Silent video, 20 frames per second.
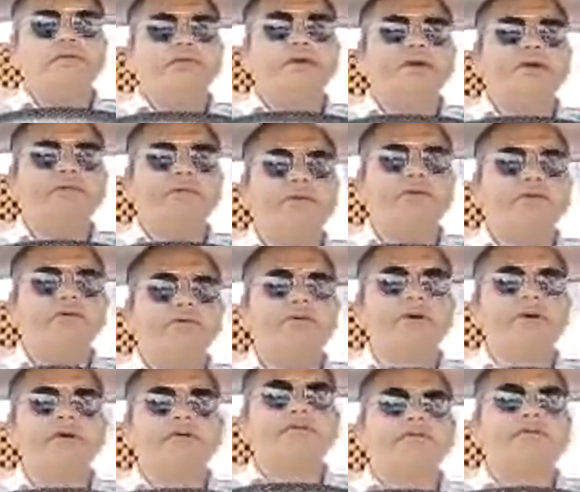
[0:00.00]
whatever
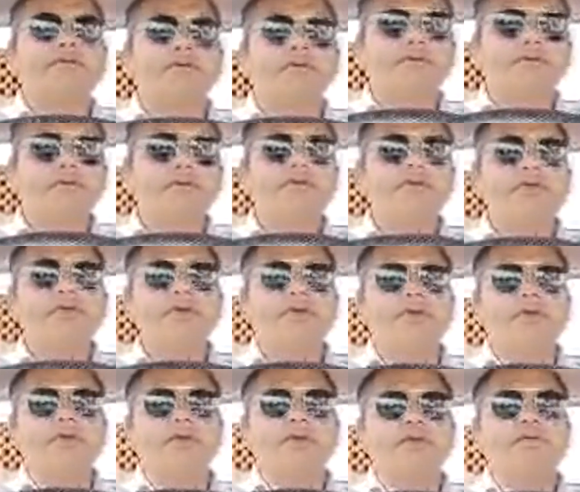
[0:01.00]
you have.
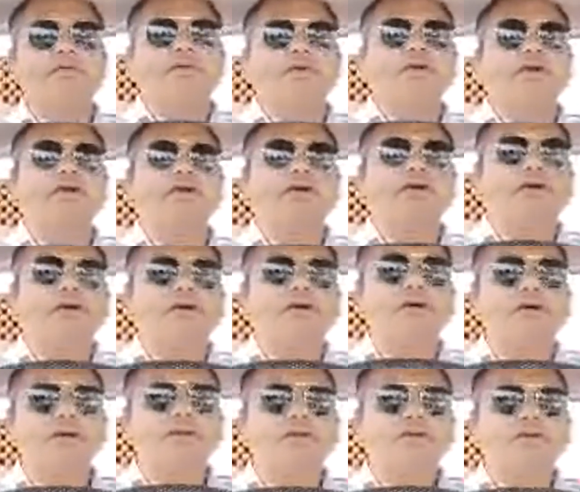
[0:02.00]
They want
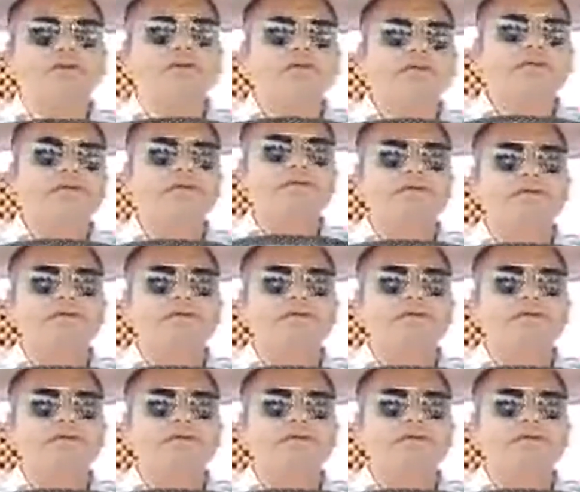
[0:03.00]
all your